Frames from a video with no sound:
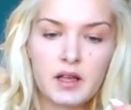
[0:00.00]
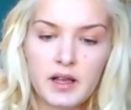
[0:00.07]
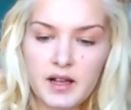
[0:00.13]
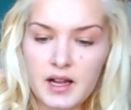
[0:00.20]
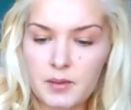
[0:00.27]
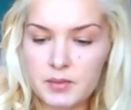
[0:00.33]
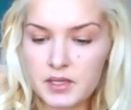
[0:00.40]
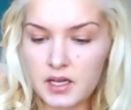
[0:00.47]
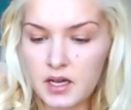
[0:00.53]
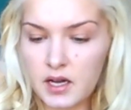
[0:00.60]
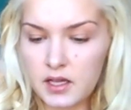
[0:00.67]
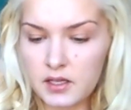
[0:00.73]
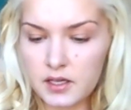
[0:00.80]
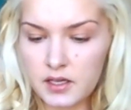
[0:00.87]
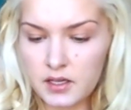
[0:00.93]
and I'm in the
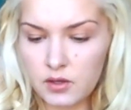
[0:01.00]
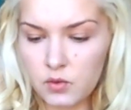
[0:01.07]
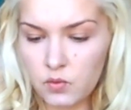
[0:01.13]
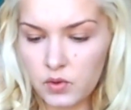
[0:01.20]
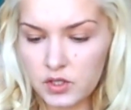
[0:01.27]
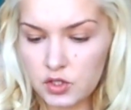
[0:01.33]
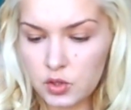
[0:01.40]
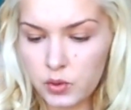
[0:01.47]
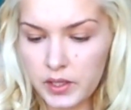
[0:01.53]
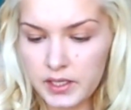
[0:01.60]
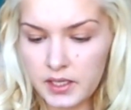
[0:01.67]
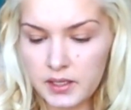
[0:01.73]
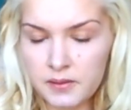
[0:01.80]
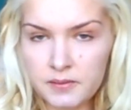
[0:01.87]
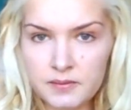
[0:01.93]
color
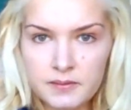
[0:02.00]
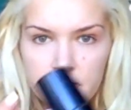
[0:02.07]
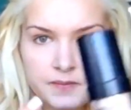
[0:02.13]
120.